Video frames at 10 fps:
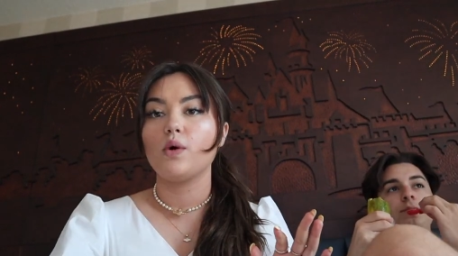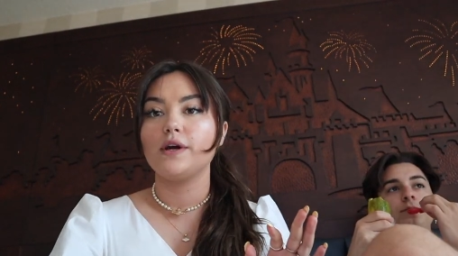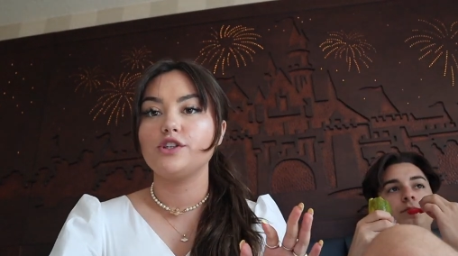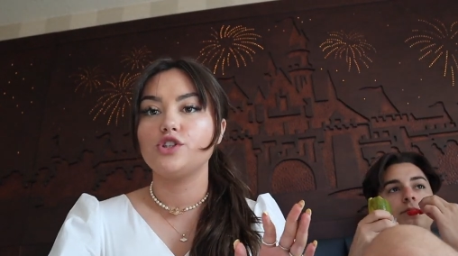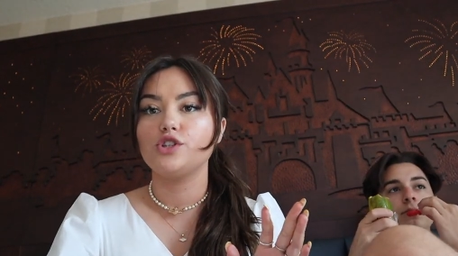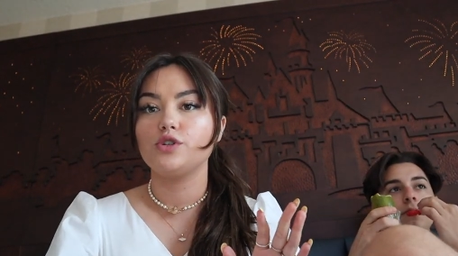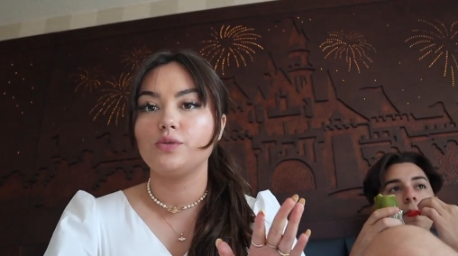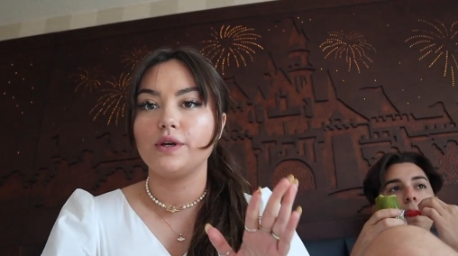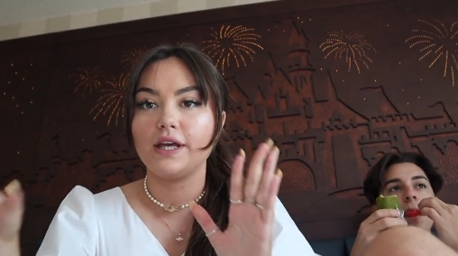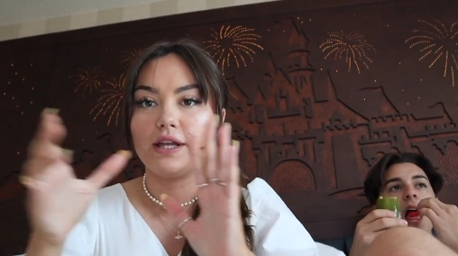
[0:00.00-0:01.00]
Speaker 1: going
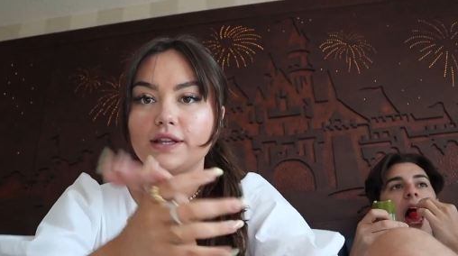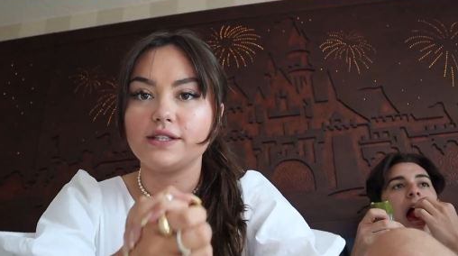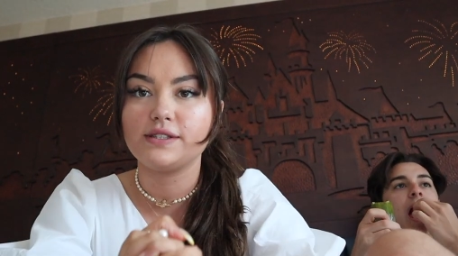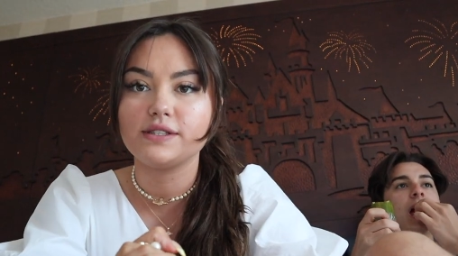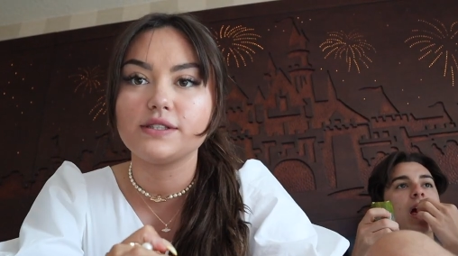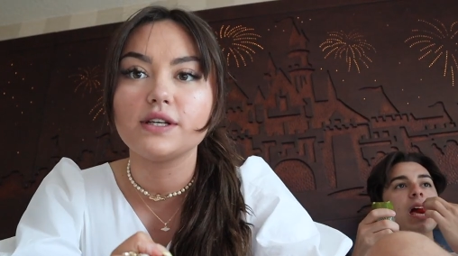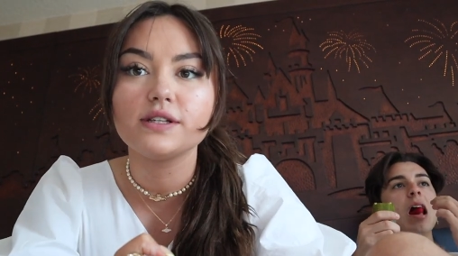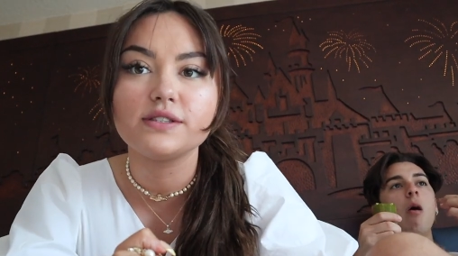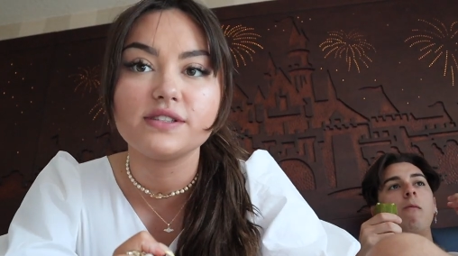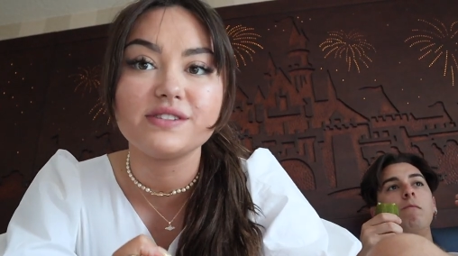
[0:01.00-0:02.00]
to eat this
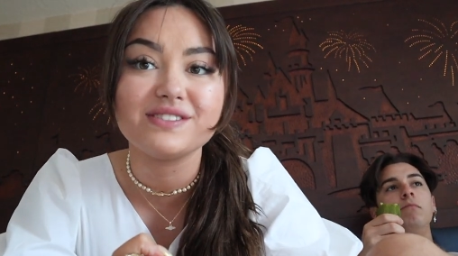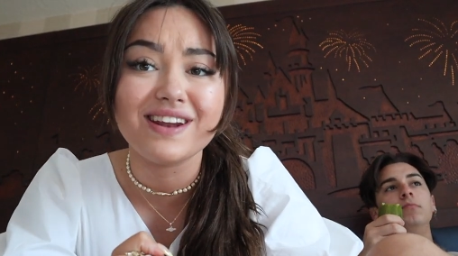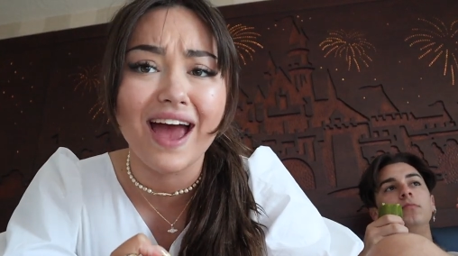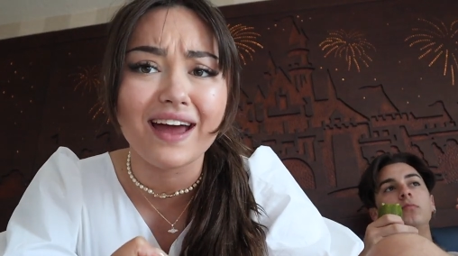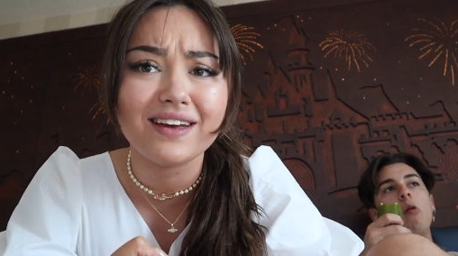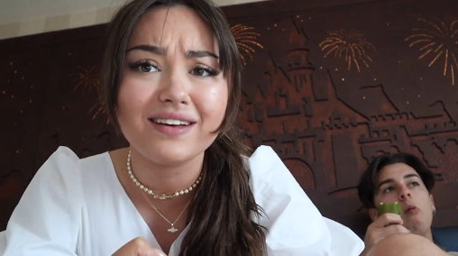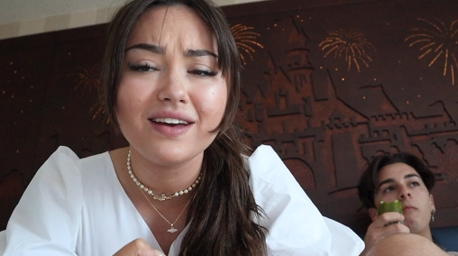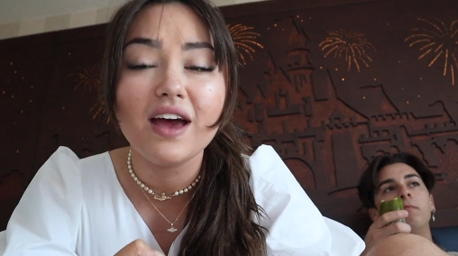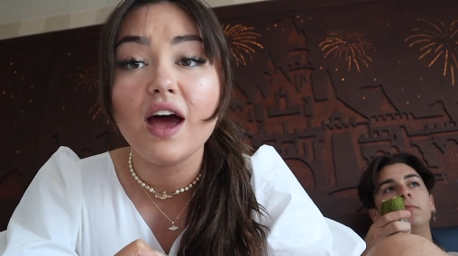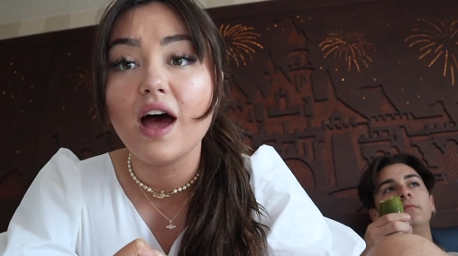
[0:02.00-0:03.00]

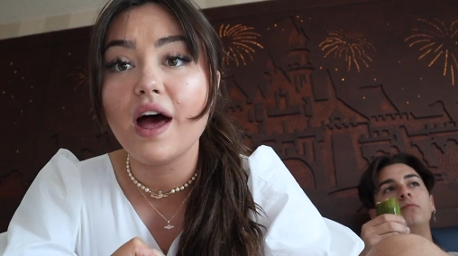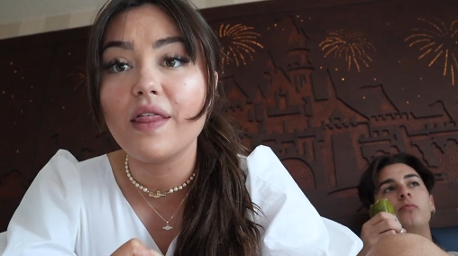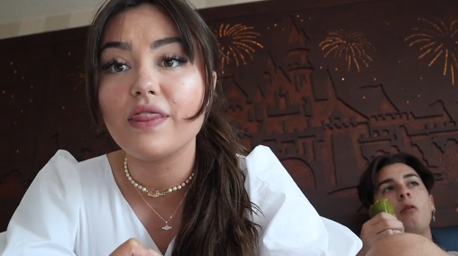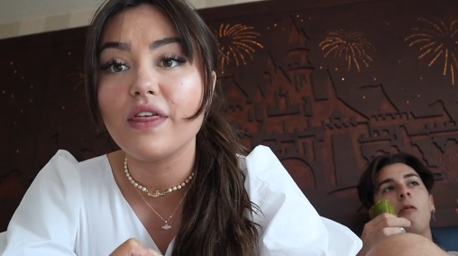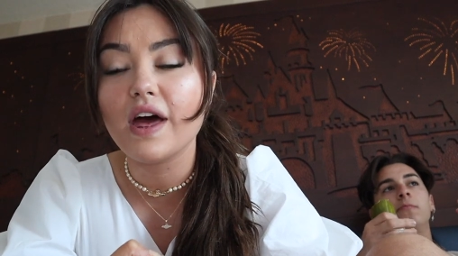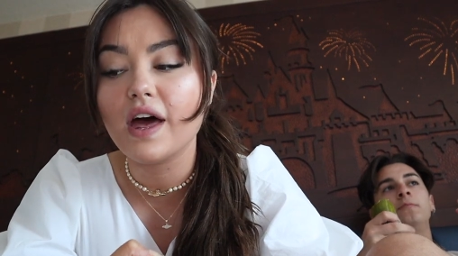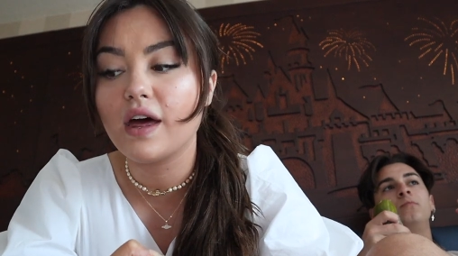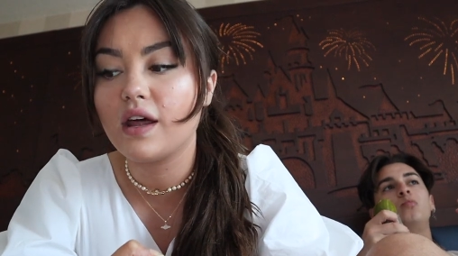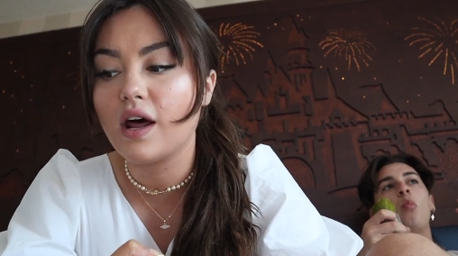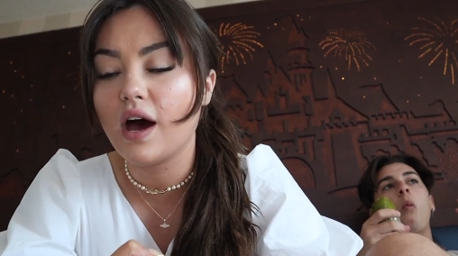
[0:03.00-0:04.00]
snack and
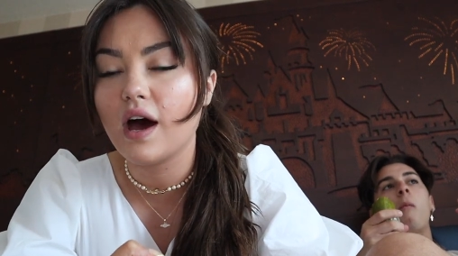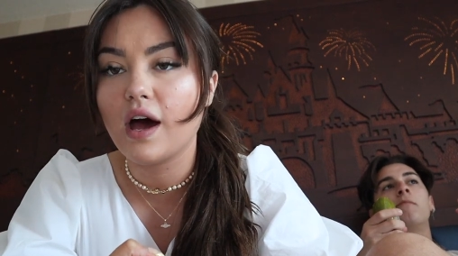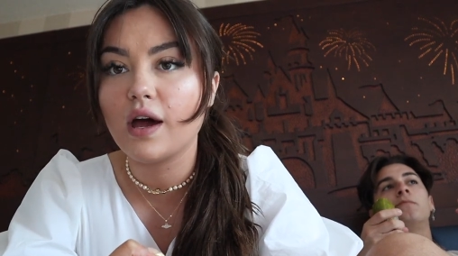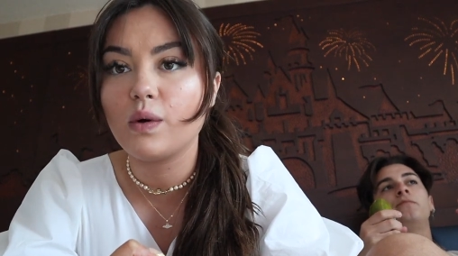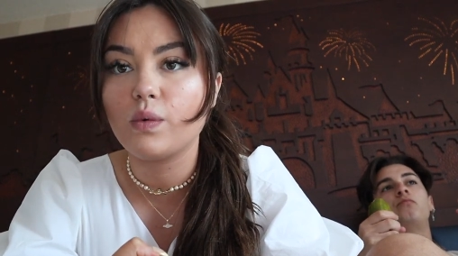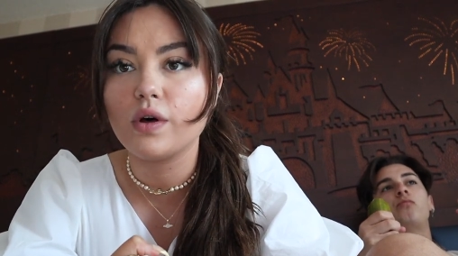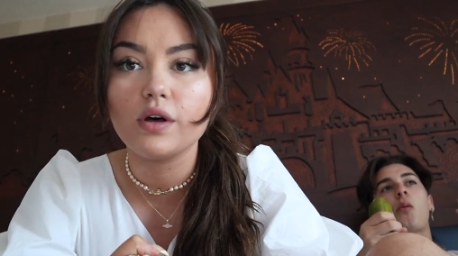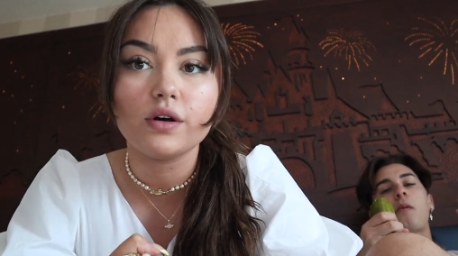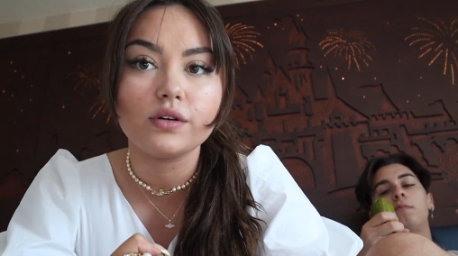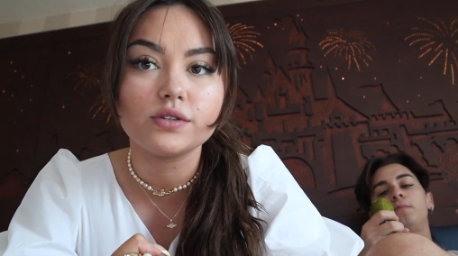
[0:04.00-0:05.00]
then I
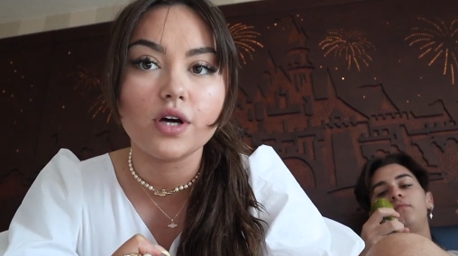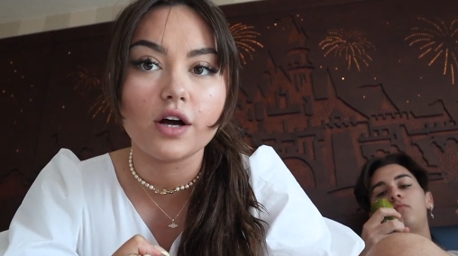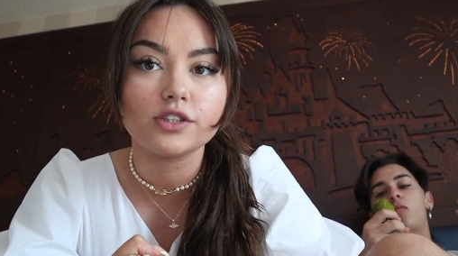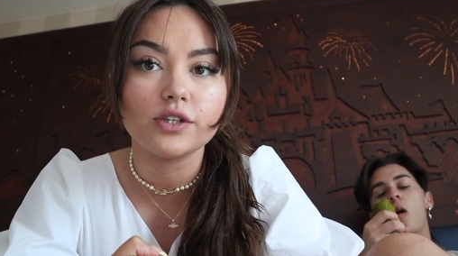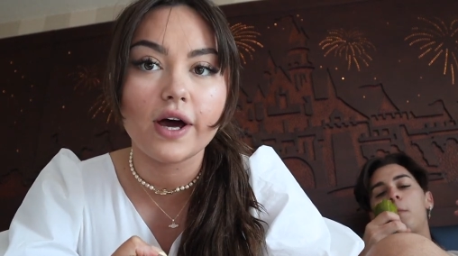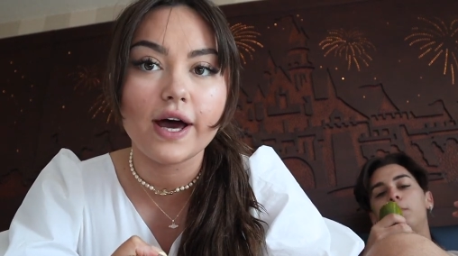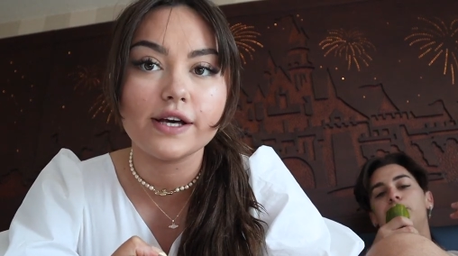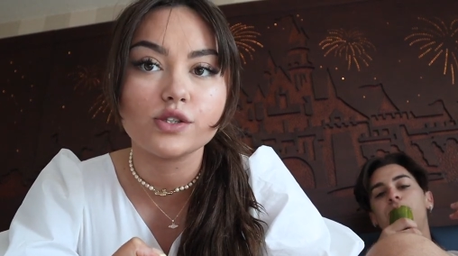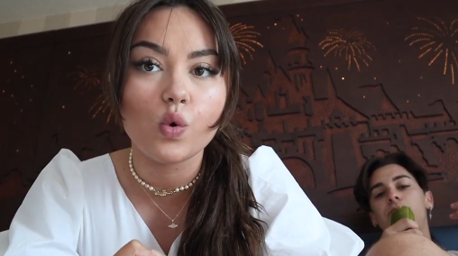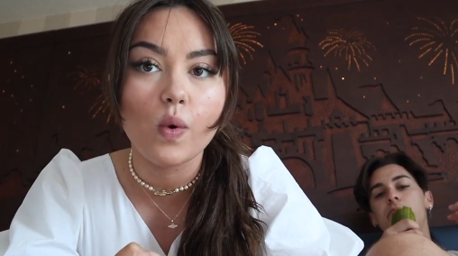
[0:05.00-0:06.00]
will talk to you
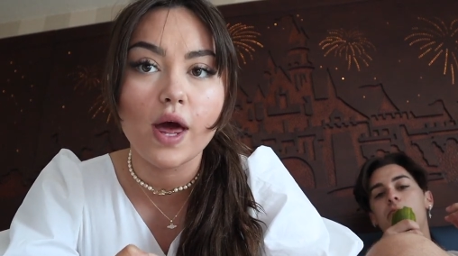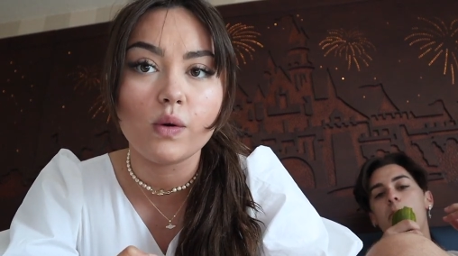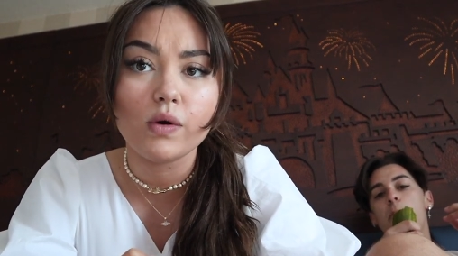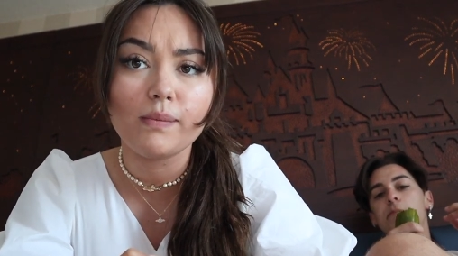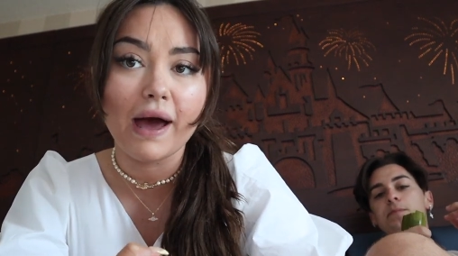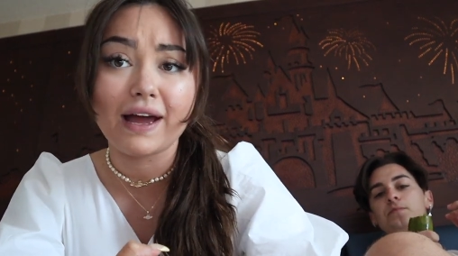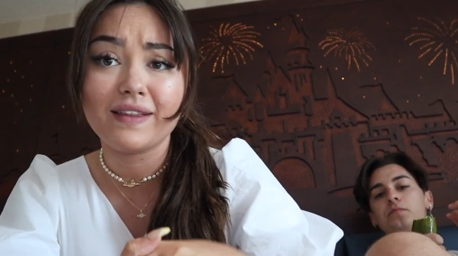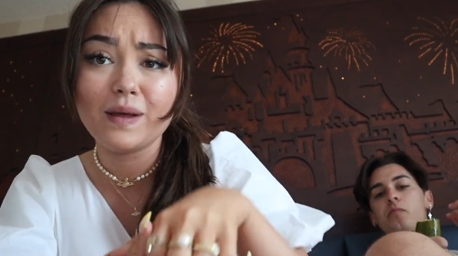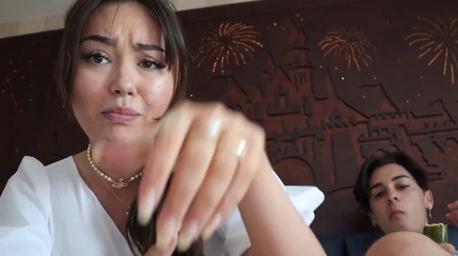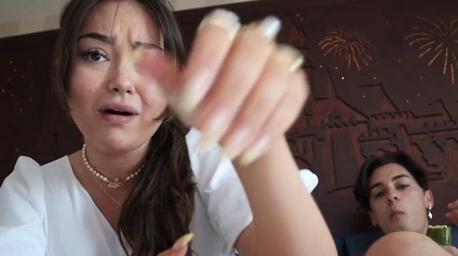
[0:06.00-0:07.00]
guys when we're back in the